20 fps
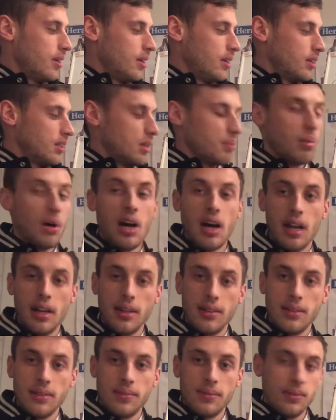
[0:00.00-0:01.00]
to buy it,
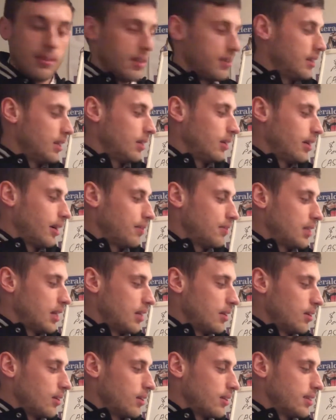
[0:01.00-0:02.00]
and then you have
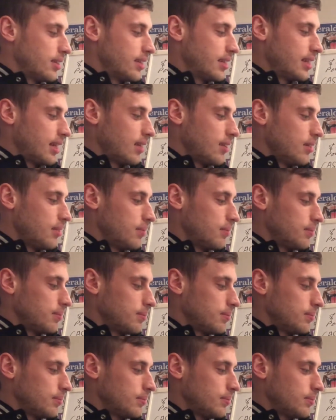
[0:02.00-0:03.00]
$10 to sell it,
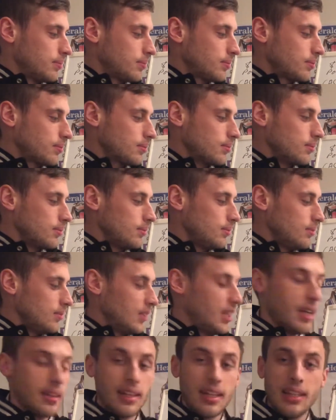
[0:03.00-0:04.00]

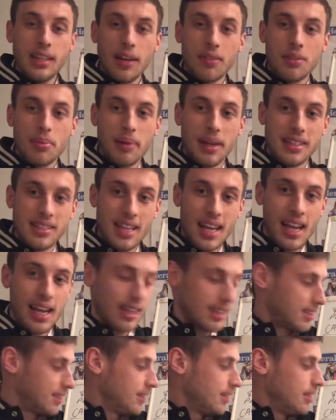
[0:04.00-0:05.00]
and then you have to pay
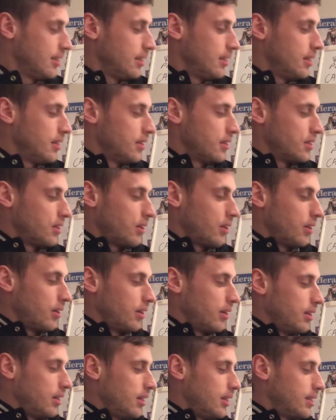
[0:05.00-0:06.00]
tax. So
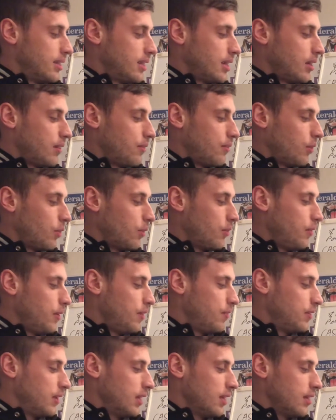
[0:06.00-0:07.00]
instead of
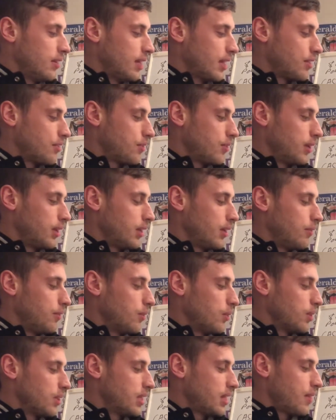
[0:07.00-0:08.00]
$450, that's really
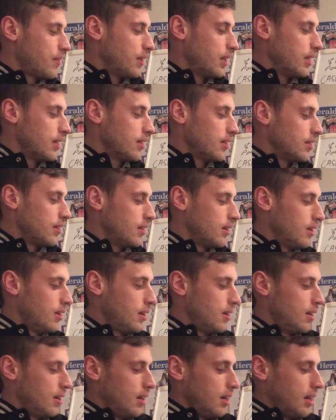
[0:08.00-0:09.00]
$470,
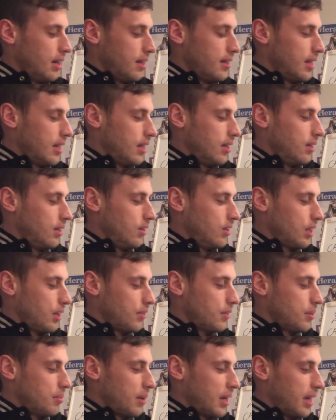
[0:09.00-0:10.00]
and then you have
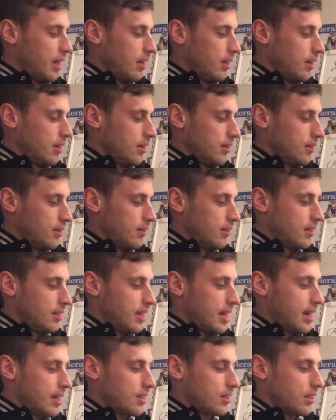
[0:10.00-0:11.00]
to pay
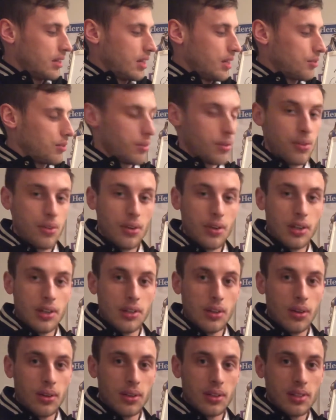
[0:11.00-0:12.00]
tax on
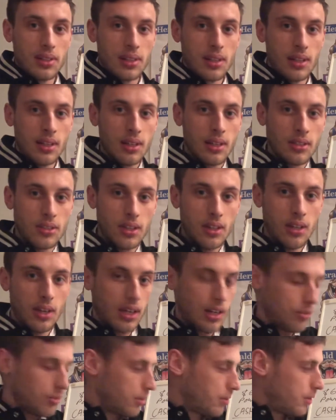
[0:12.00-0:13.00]
$130. So you got
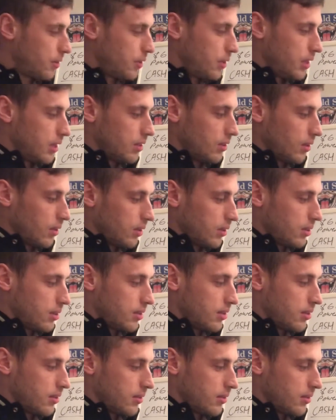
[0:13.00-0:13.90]
$130